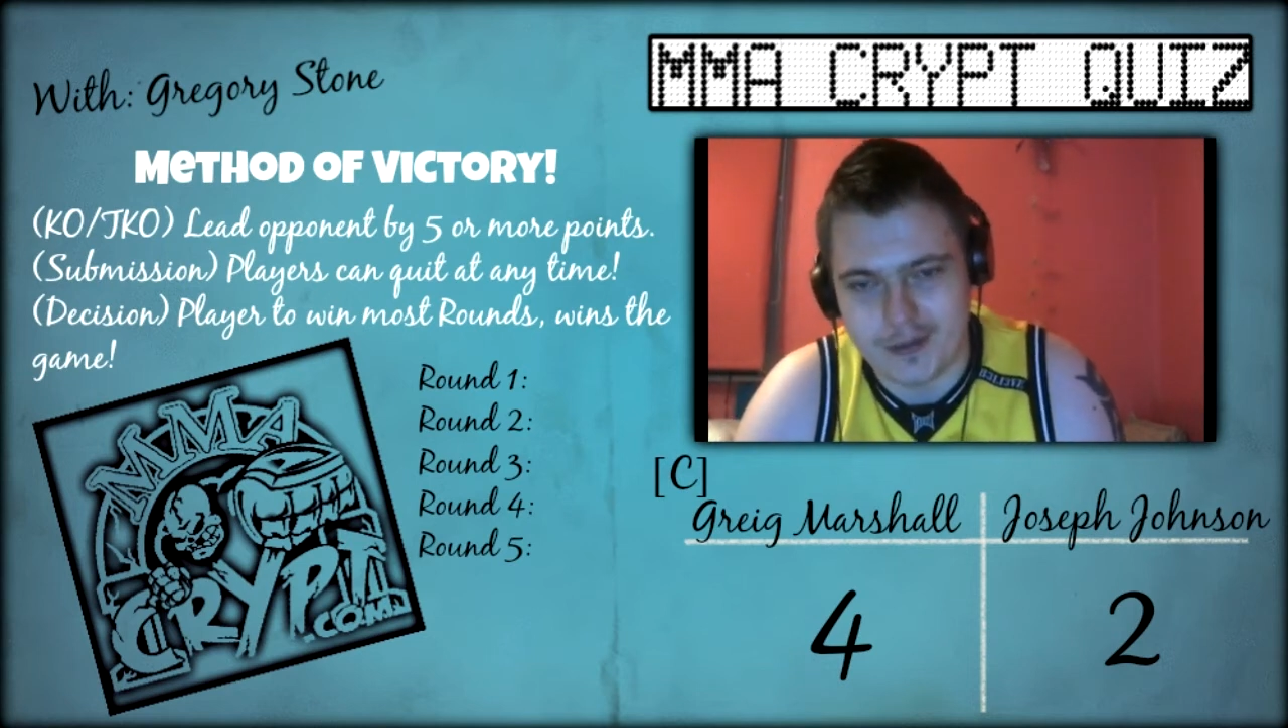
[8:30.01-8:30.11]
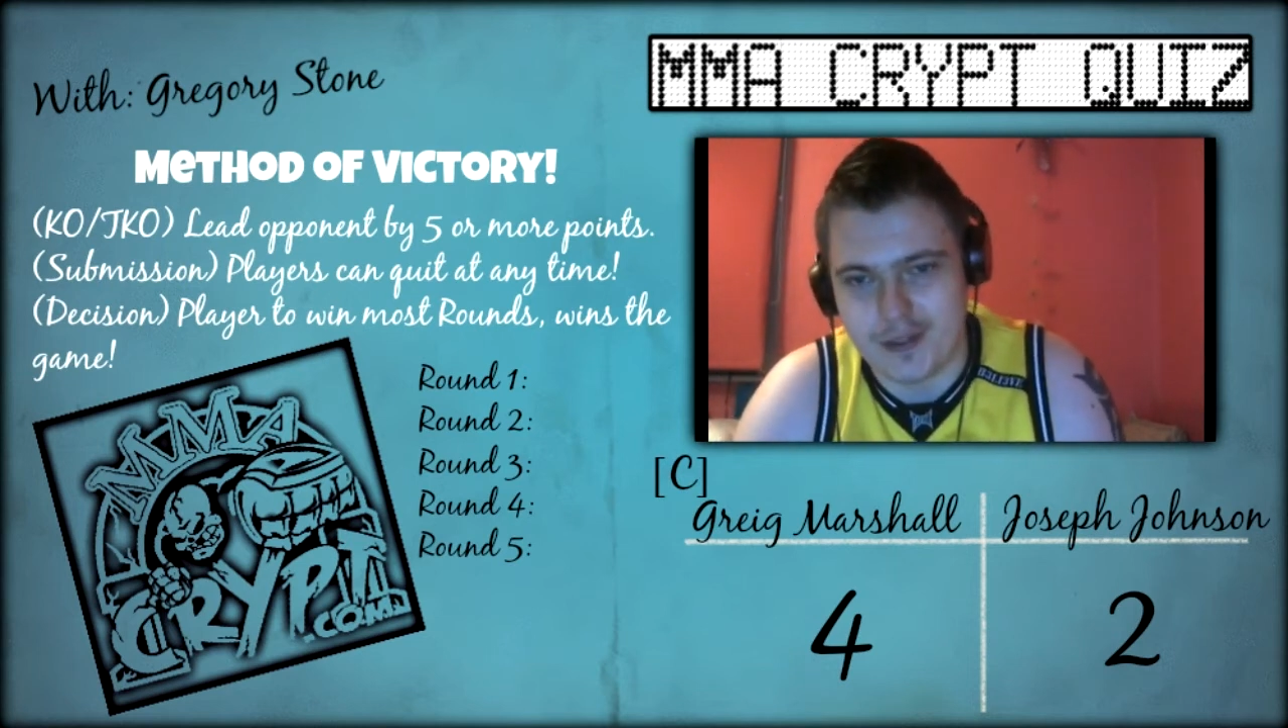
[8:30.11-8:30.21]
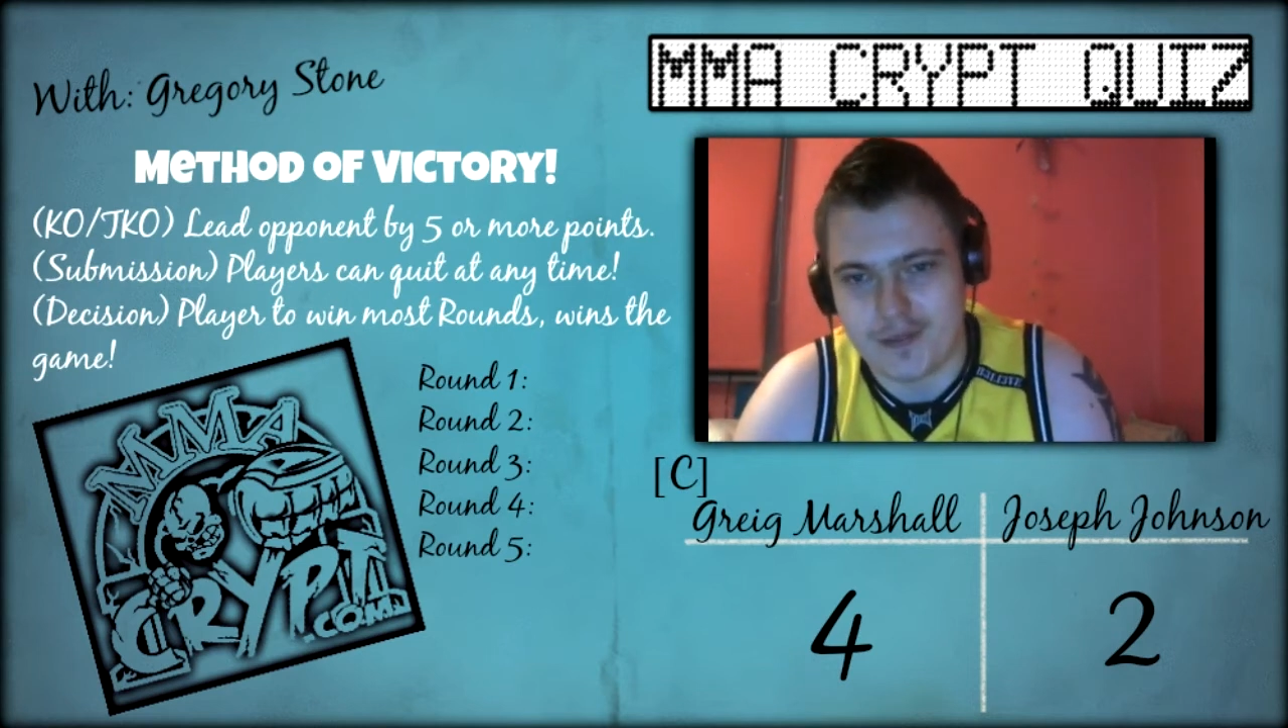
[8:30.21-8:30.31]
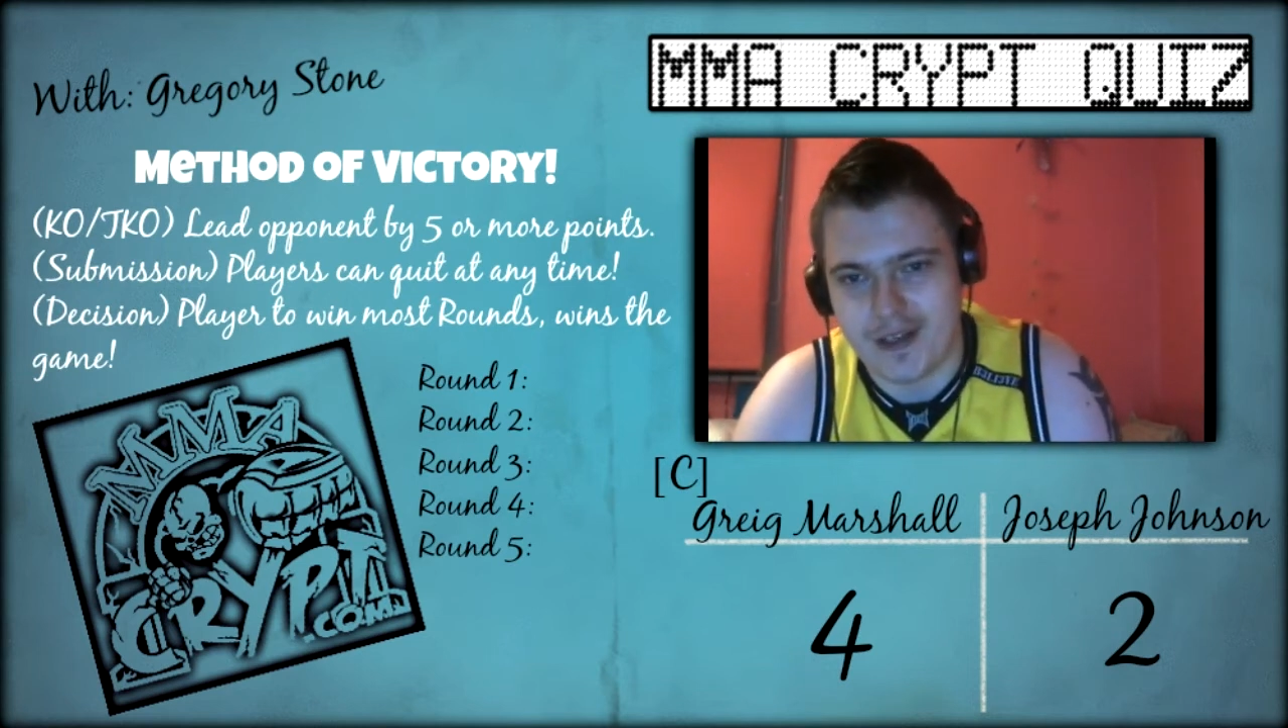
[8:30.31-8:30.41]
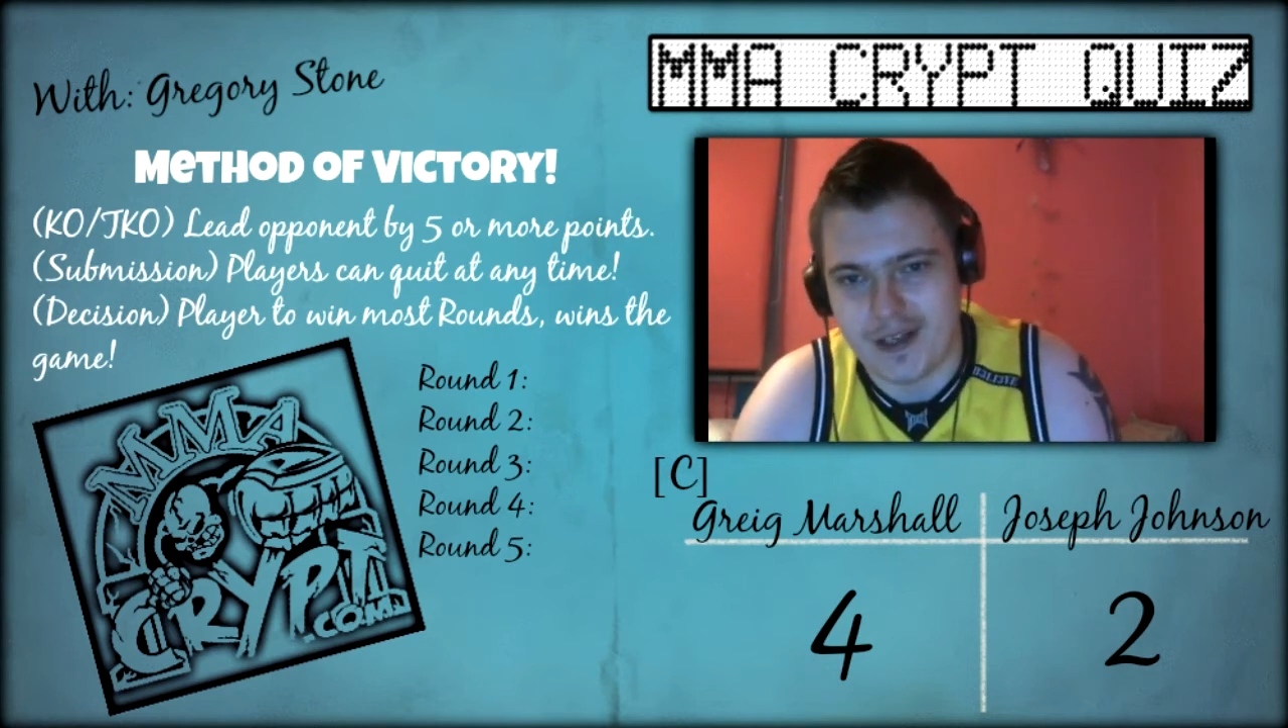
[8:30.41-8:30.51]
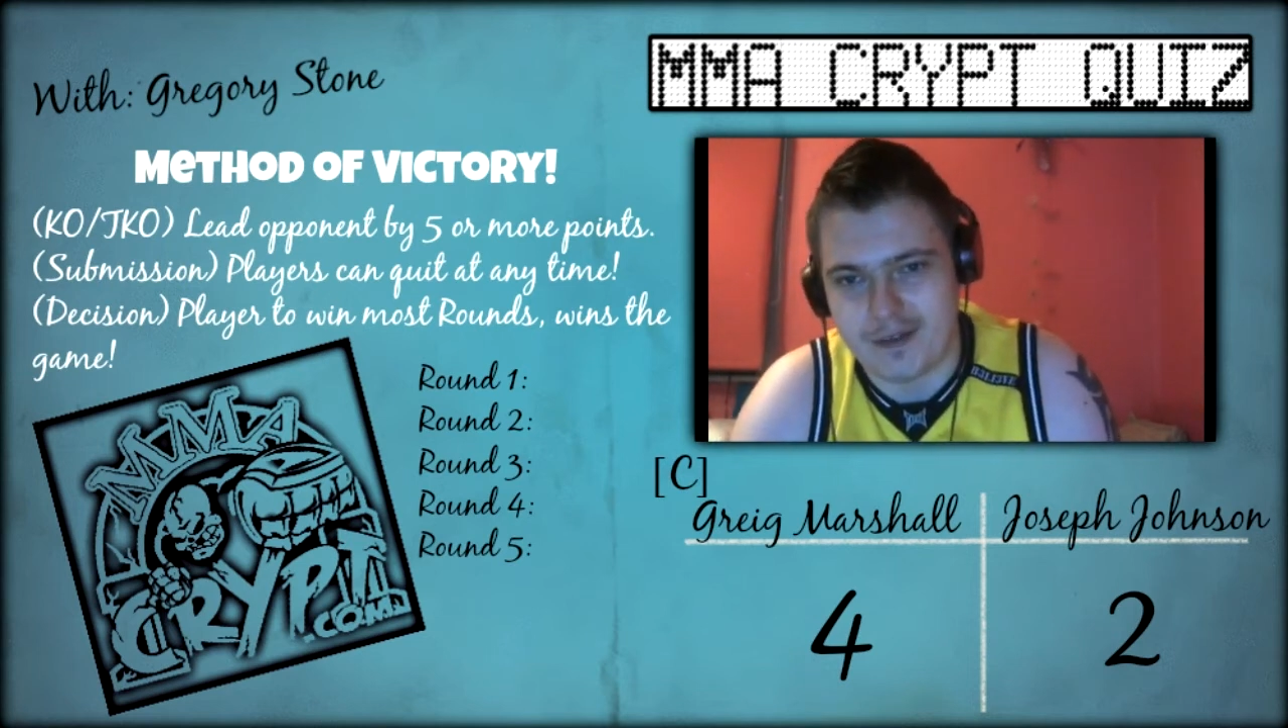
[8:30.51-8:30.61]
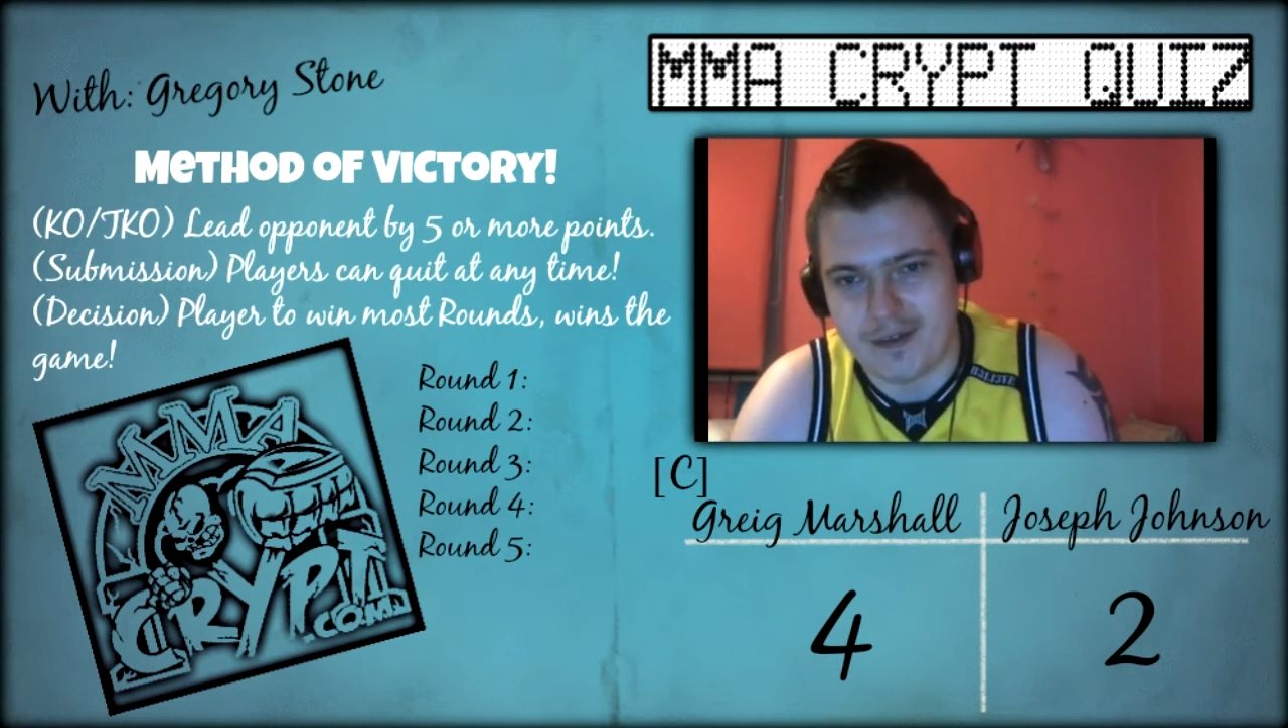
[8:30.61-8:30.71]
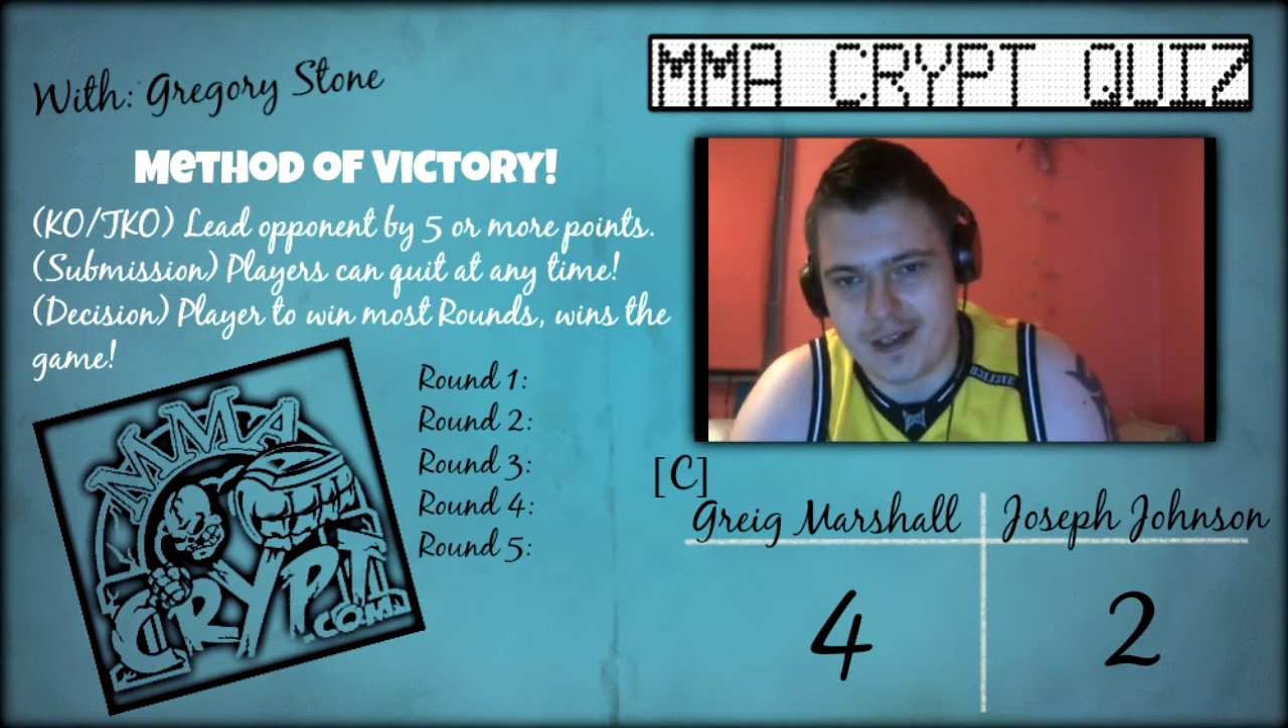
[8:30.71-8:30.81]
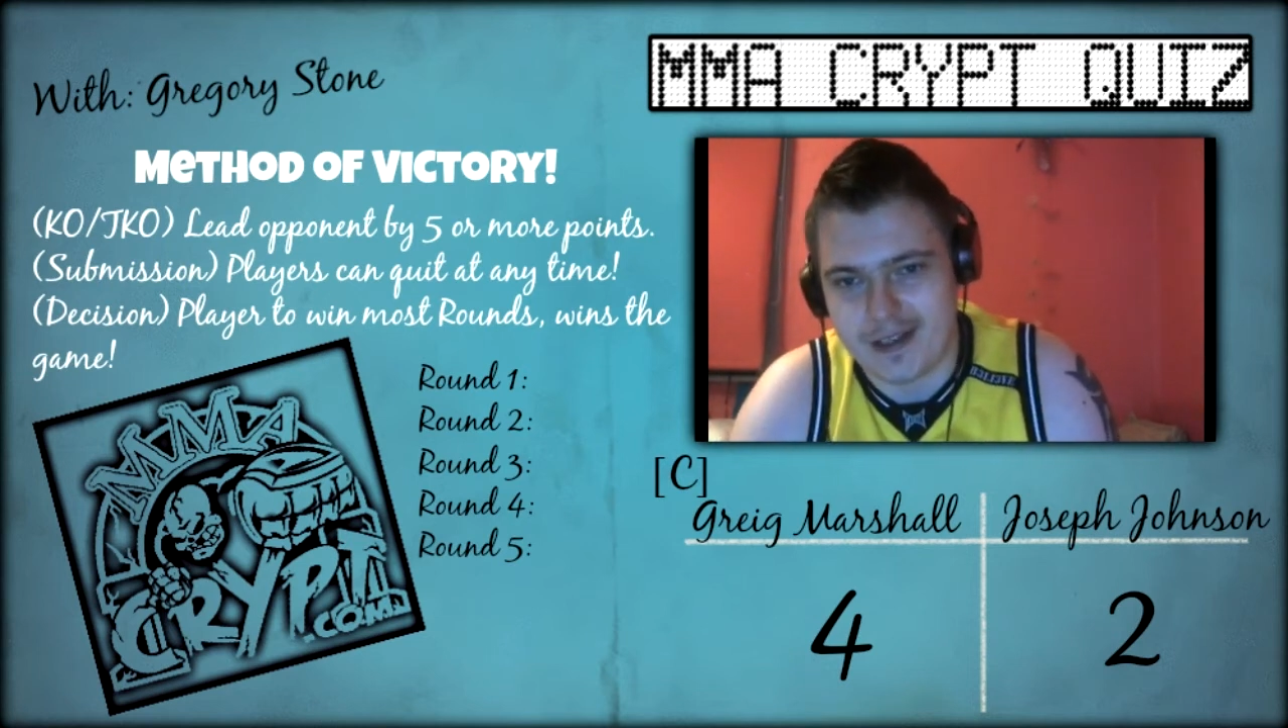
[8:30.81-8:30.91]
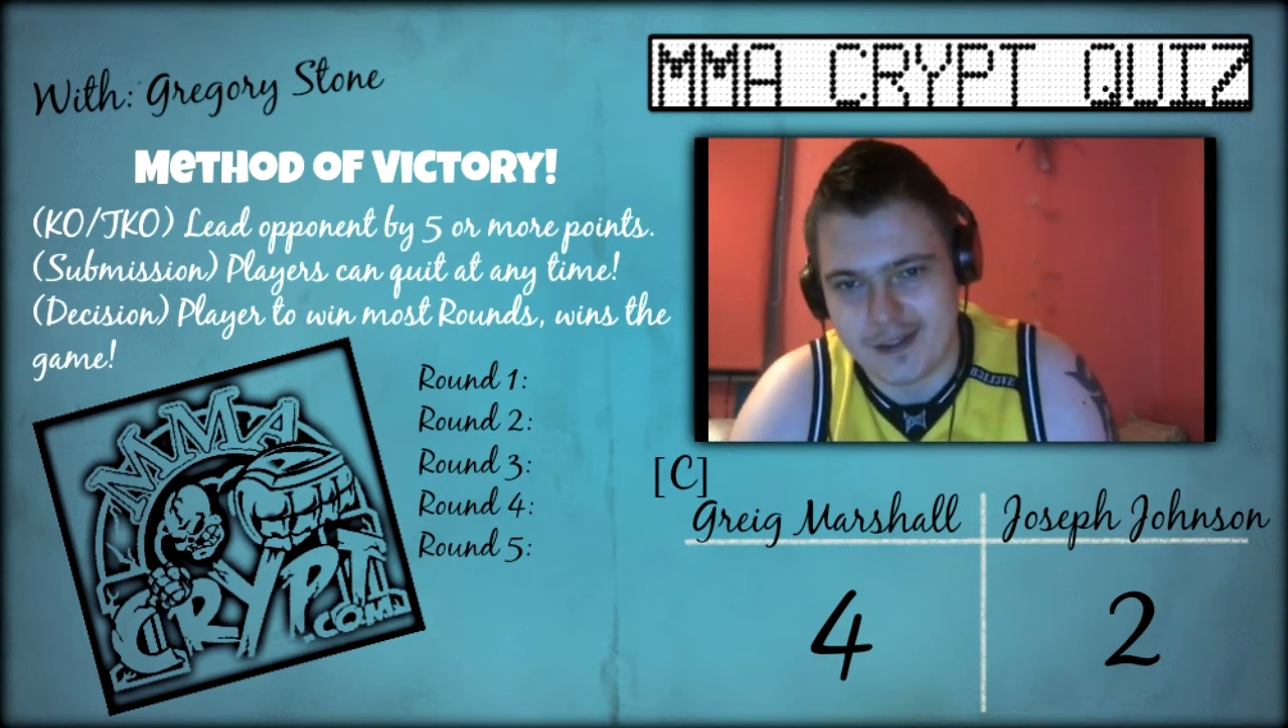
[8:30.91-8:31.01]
news for you there, Greg.